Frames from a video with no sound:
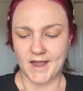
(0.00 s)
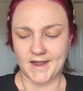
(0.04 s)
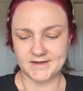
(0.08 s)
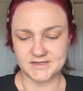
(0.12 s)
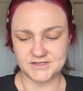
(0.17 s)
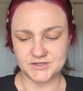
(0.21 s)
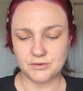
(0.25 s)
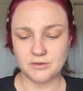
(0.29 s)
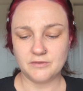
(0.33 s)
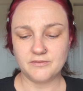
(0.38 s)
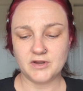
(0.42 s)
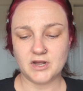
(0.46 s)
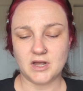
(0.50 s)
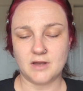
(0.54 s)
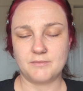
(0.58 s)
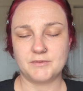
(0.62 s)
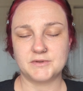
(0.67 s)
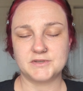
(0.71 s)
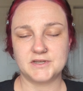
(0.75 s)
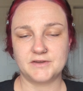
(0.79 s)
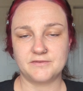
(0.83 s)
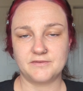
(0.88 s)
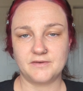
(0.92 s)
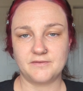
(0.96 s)
I do have a
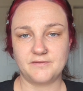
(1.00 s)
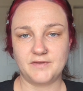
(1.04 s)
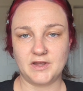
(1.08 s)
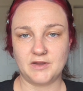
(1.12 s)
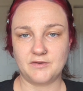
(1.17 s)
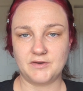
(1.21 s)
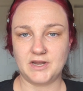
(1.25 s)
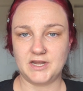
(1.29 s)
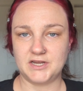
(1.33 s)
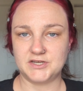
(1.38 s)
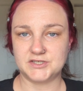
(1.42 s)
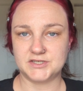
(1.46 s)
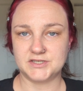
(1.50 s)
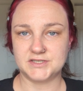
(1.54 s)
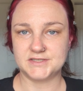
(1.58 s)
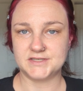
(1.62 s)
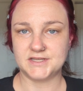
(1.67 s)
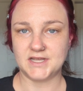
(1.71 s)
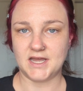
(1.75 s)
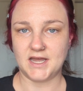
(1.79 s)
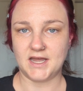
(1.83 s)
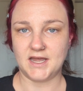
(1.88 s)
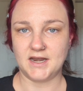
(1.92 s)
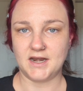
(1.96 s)
couple different foundations
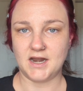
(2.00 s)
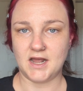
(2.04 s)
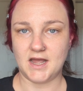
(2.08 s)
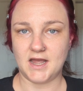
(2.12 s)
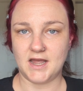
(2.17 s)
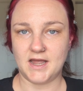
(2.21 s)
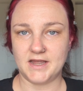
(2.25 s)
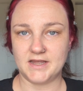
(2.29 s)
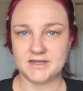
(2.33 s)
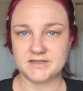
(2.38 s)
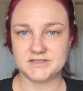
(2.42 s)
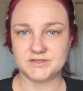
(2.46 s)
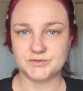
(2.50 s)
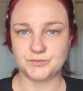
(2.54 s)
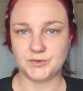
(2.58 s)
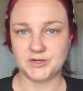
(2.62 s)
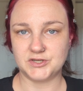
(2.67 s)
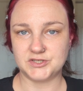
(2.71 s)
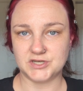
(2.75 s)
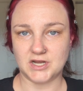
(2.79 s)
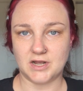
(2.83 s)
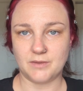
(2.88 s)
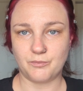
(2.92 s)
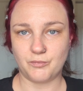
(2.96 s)
that I
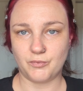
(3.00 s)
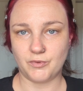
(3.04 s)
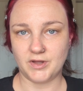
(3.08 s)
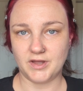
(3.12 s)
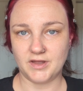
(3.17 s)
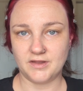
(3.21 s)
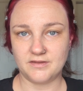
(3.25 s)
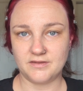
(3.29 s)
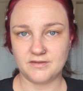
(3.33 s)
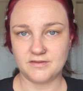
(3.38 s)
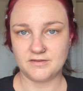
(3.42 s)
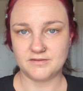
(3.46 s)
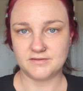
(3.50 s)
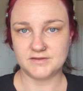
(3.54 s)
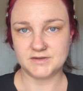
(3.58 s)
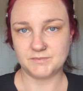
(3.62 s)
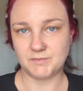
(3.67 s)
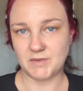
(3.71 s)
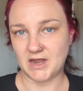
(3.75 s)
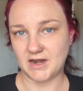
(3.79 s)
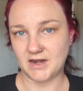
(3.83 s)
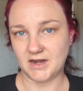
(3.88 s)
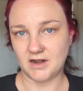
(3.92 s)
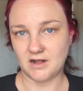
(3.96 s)
switch up with
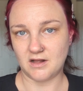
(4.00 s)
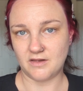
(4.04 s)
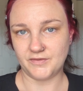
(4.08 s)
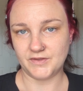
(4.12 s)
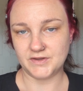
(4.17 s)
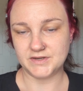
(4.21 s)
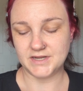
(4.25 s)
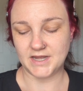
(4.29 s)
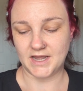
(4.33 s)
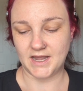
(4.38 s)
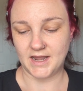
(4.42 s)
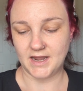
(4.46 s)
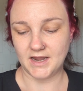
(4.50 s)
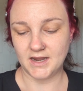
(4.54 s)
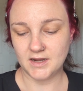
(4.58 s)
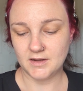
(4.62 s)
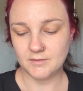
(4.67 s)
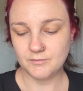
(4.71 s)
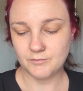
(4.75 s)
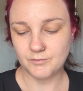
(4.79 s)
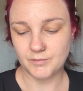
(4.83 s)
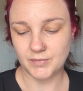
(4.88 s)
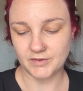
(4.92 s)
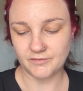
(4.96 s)
depending on the
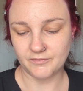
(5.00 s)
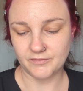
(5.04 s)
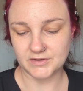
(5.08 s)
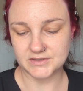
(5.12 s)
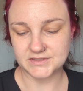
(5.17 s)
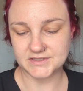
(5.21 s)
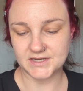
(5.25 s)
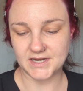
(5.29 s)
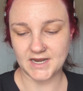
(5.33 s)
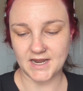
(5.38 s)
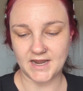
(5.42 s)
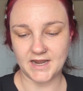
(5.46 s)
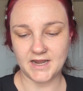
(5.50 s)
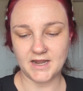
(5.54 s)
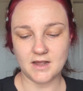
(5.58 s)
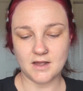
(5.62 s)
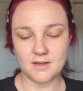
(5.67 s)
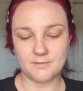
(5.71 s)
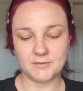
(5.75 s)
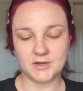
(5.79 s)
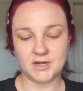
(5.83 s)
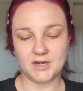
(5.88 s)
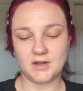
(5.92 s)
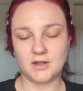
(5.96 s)
day, but for today
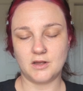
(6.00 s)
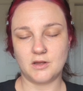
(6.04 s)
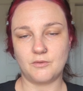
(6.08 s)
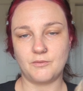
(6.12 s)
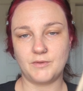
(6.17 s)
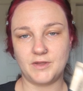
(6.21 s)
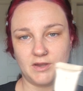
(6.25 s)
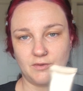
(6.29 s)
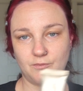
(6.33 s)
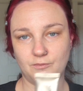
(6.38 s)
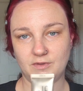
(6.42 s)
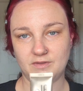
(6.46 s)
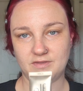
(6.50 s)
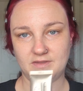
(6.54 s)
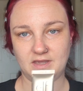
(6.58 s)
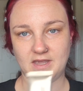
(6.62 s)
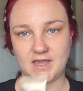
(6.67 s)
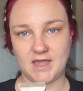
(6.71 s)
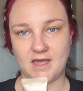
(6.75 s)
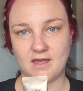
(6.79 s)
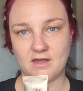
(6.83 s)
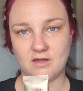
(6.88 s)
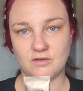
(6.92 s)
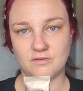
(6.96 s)
I'm going to go in with the
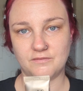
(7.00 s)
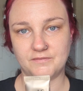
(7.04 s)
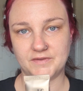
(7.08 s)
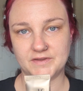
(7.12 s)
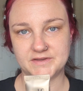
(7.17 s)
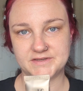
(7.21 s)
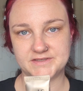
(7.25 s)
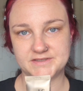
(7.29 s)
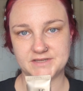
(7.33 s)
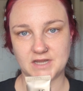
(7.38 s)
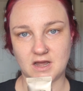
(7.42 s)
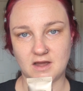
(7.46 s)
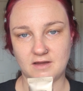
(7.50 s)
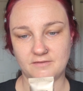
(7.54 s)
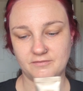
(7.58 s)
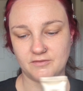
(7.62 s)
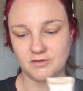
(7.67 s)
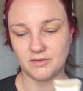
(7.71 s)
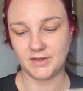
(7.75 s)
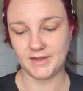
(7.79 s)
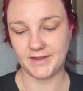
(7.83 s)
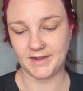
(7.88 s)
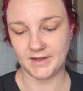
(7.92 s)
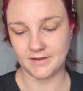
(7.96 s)
e.l.f
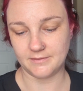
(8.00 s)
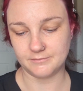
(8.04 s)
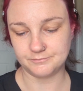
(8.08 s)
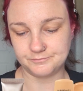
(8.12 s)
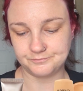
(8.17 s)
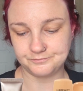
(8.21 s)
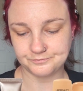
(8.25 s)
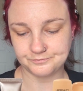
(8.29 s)
Soft Glam.